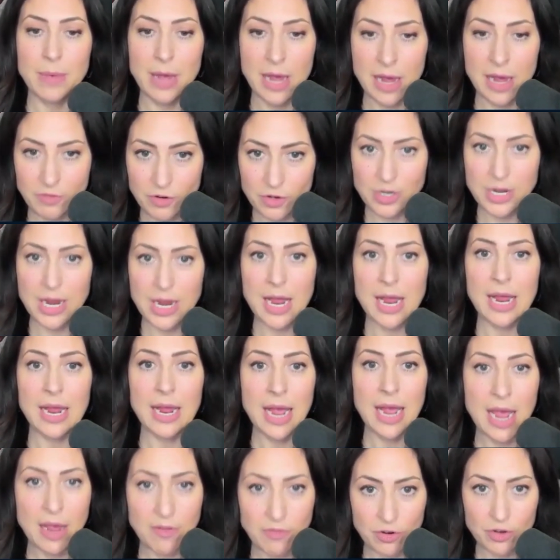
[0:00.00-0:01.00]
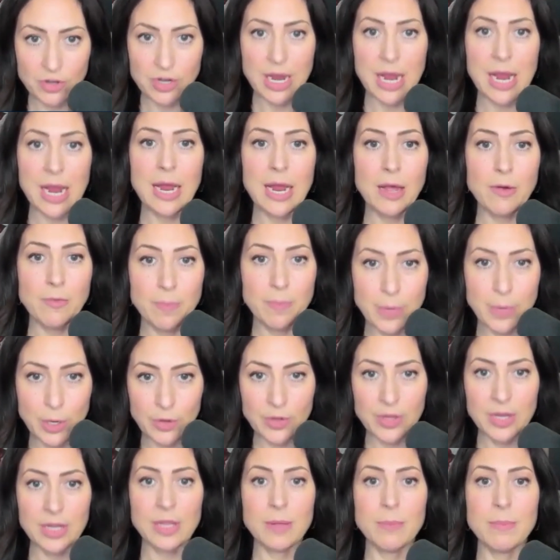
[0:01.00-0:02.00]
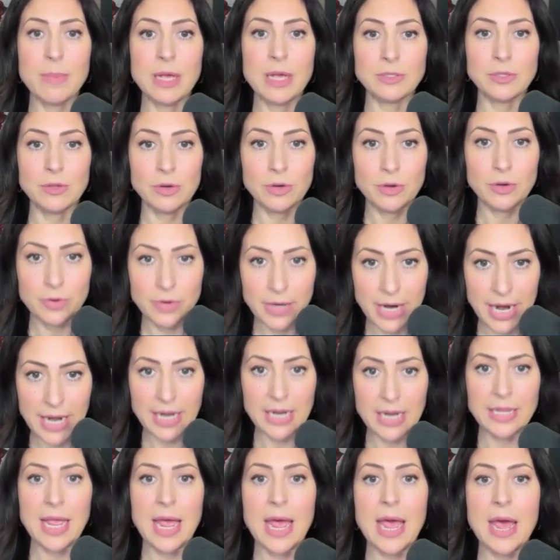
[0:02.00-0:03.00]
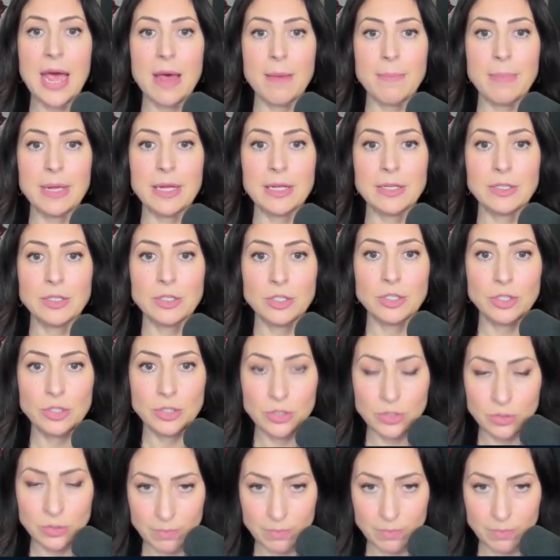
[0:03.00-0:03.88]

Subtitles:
after day after day of building the muscle, creating the habits,